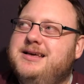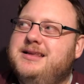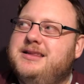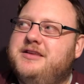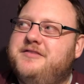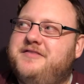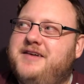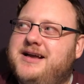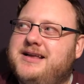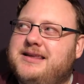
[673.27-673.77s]

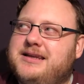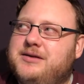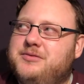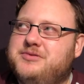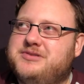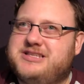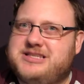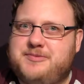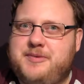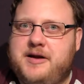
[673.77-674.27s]
The fact that it
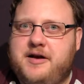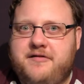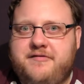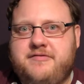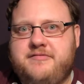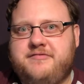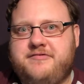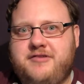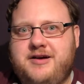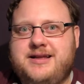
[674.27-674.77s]
was a spin-off
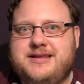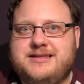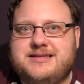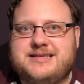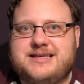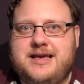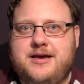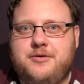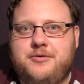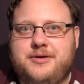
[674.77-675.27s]
from Friends
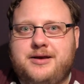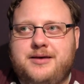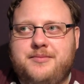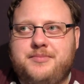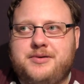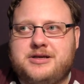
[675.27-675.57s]
killed it,